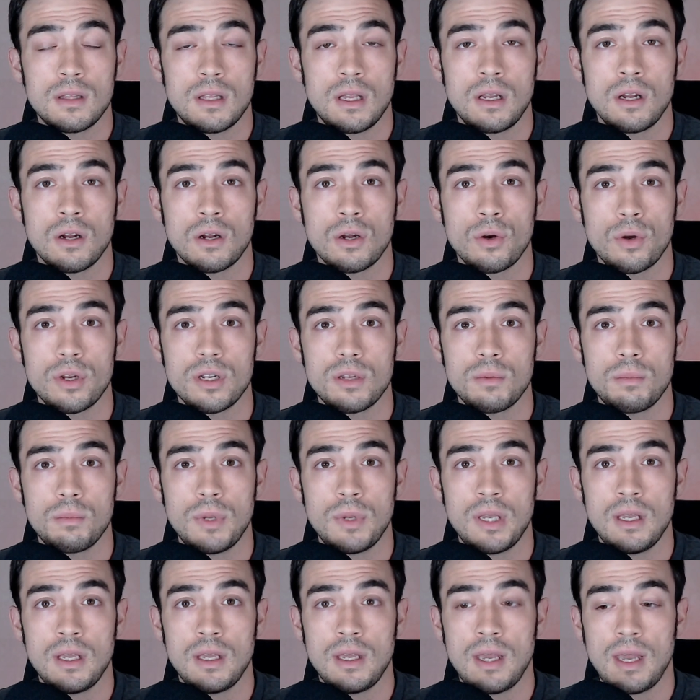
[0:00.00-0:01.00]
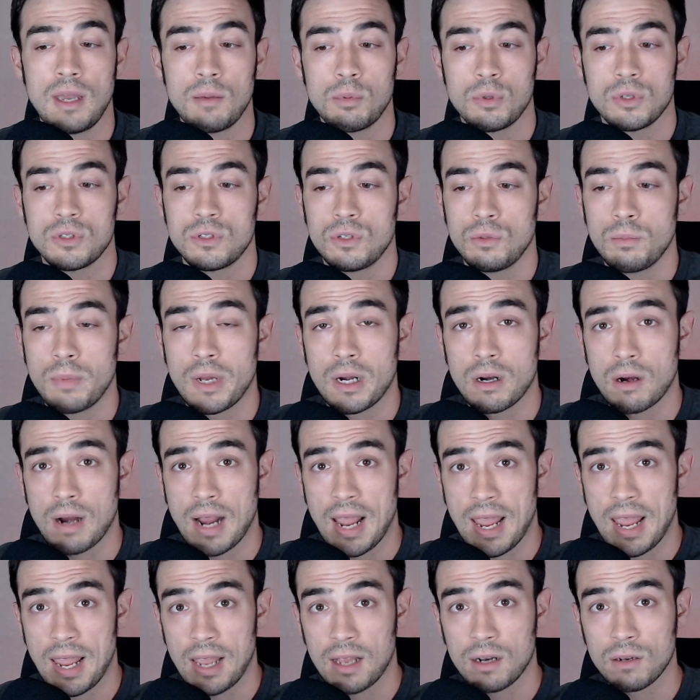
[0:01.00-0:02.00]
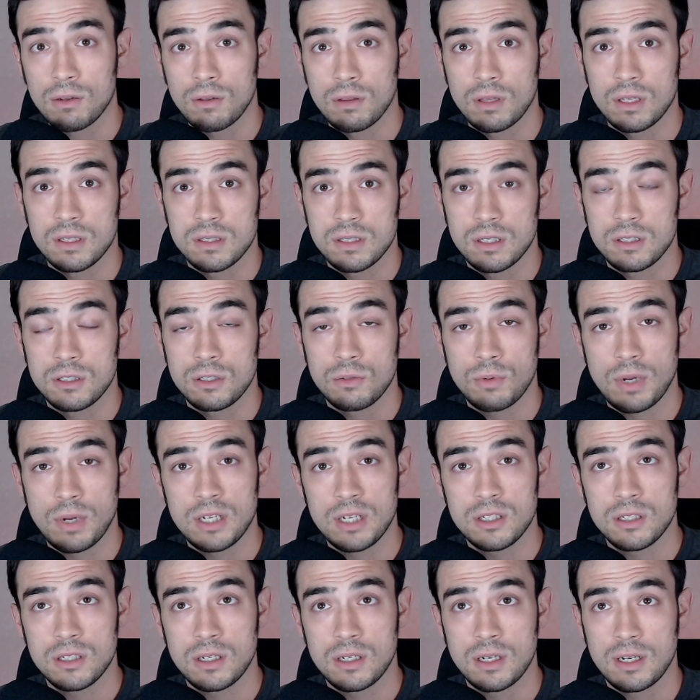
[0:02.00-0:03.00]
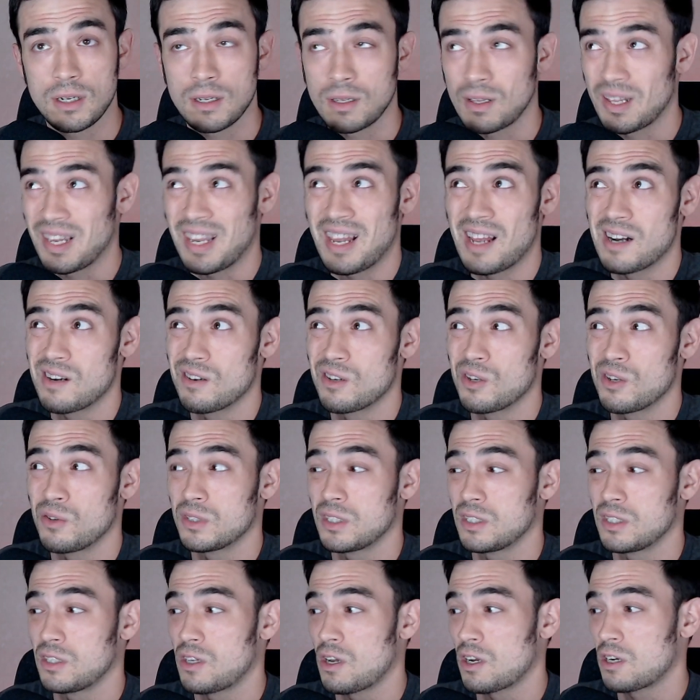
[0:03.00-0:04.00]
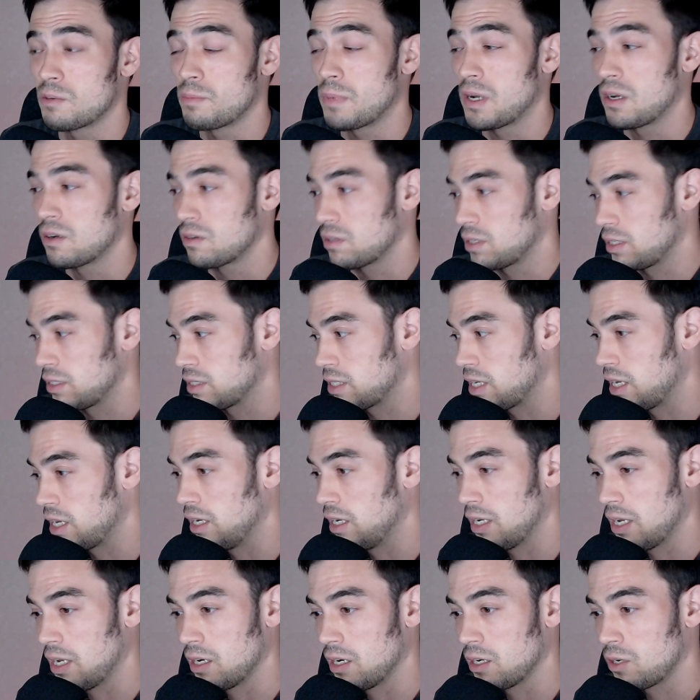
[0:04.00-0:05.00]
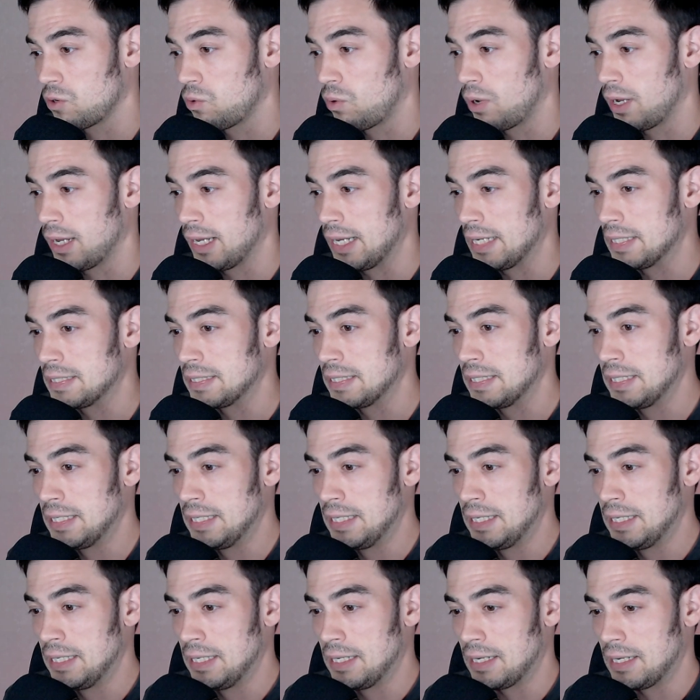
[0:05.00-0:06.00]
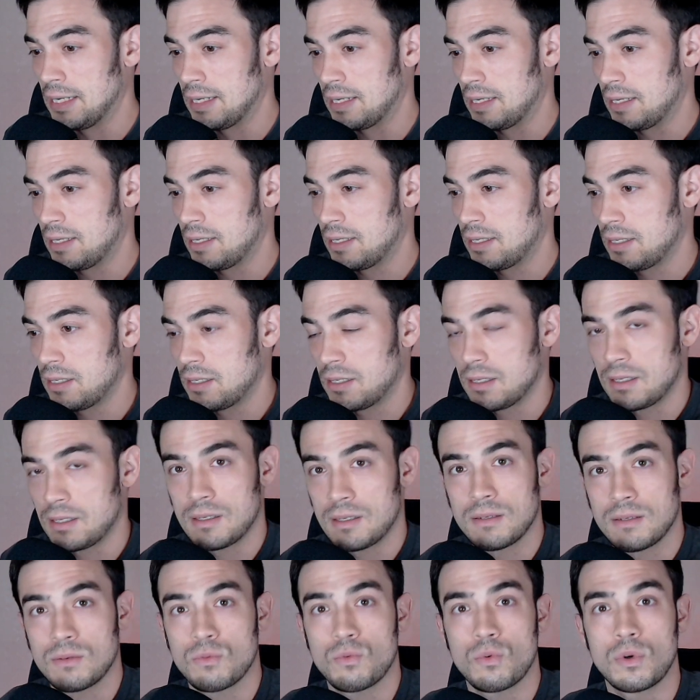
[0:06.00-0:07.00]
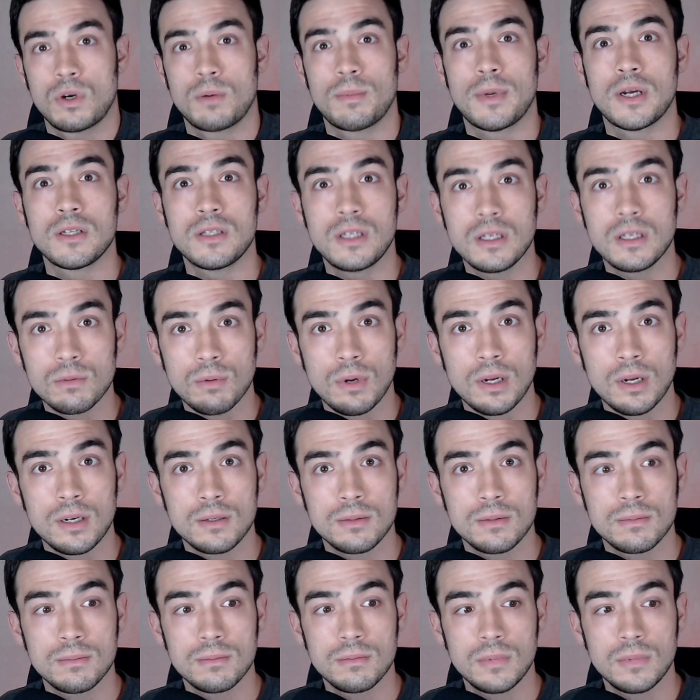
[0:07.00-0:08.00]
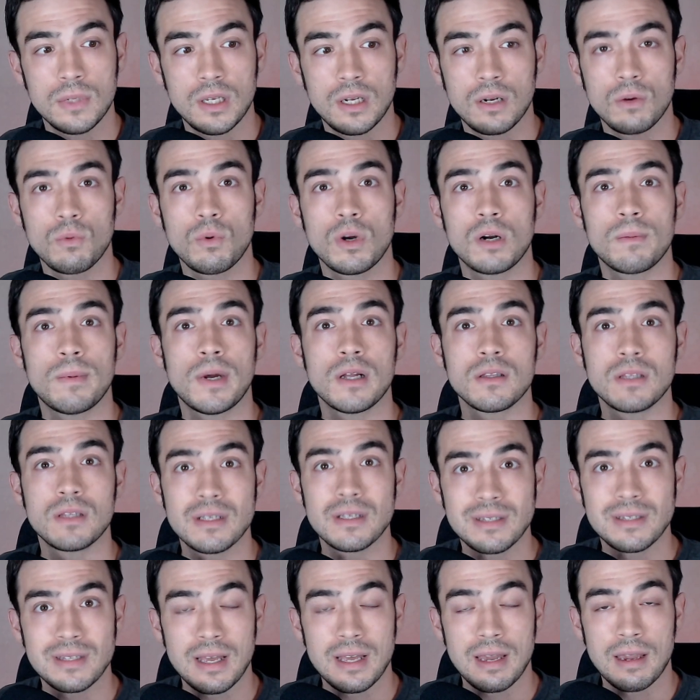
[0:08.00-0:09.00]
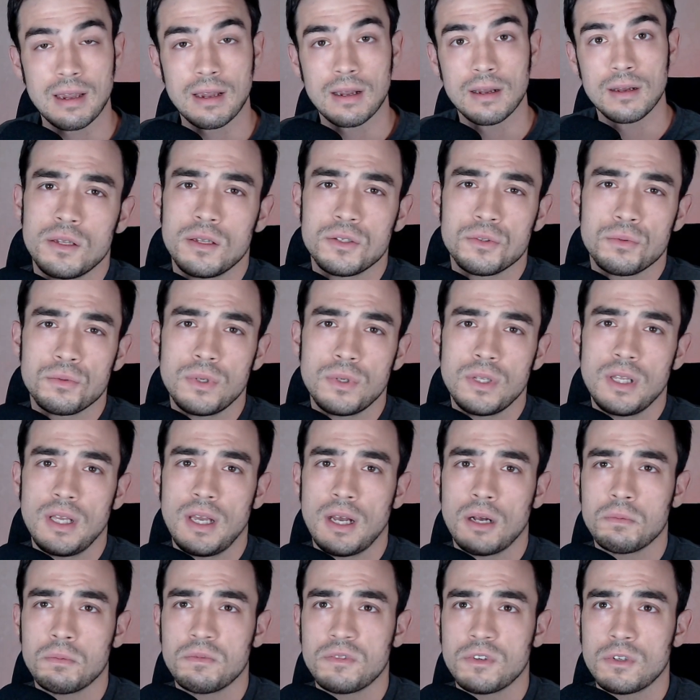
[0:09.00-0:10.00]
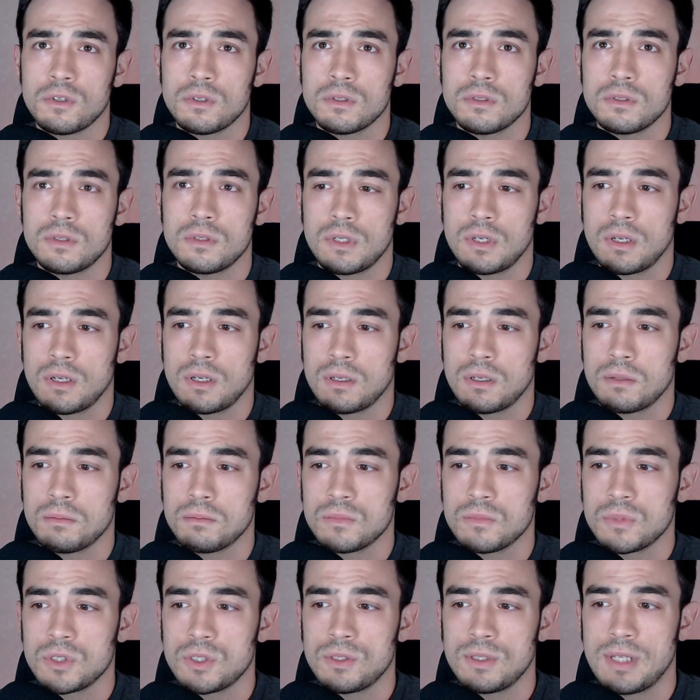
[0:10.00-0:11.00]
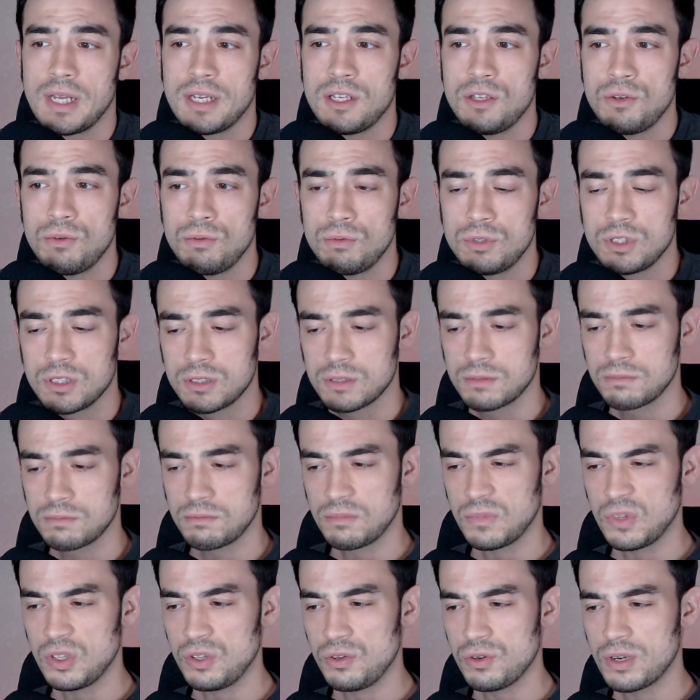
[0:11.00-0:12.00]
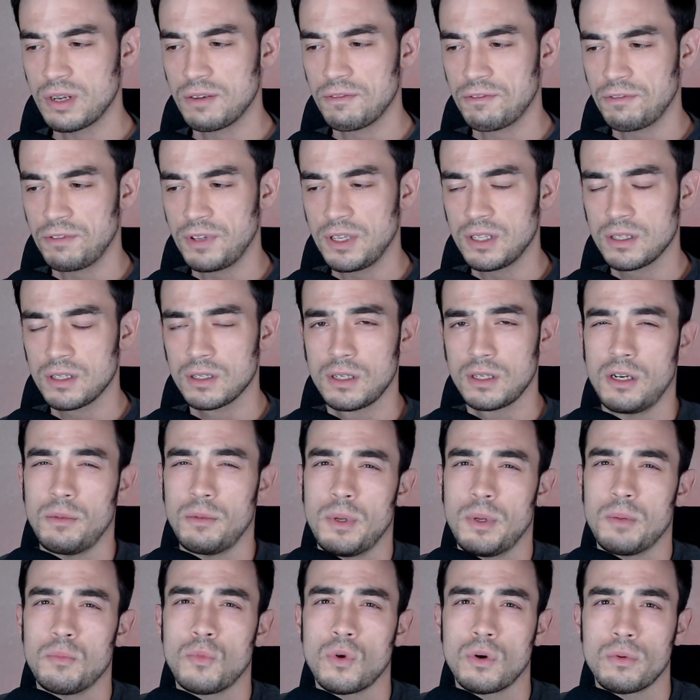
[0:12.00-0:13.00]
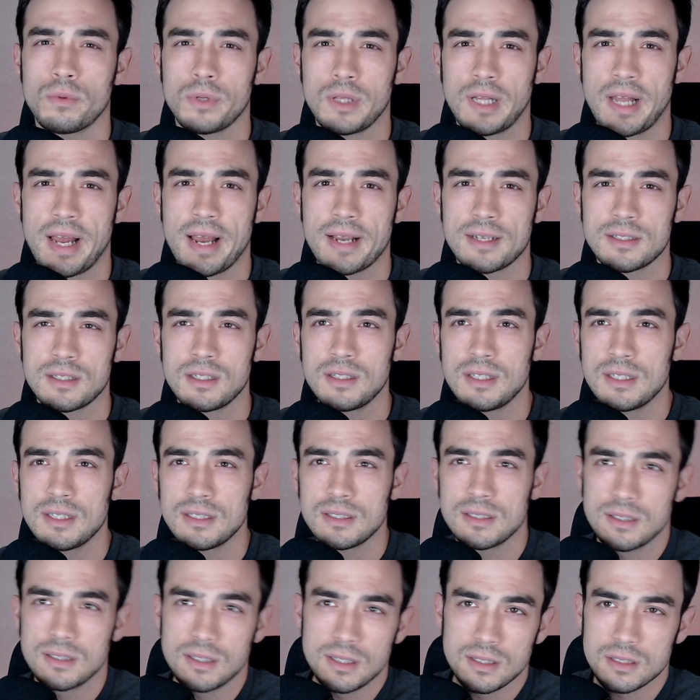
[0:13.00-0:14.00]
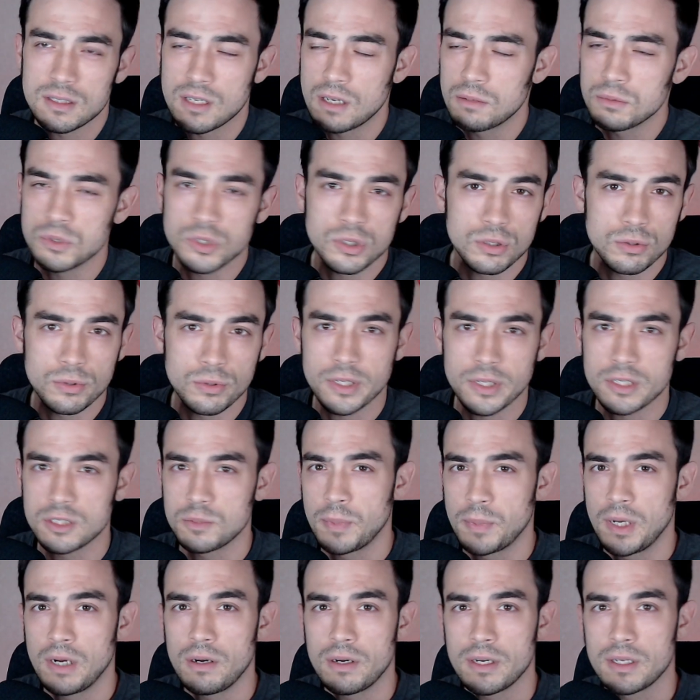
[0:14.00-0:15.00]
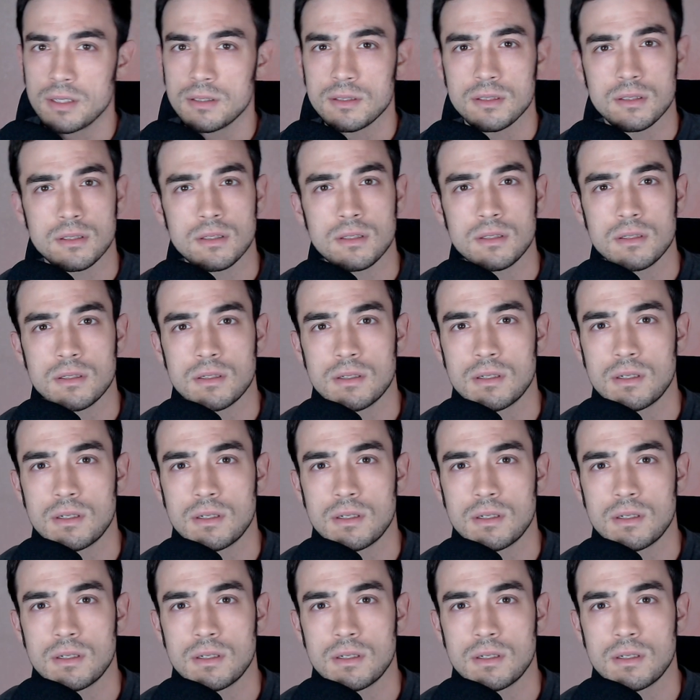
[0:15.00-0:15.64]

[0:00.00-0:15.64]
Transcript: then you're going to be able to better handle the situation and like i don't know what to talk about it's getting kind of quiet uh, what about this one you know what about this thing it's really helpful um, so that you just you can feel a little bit more relaxed and this this comes through experience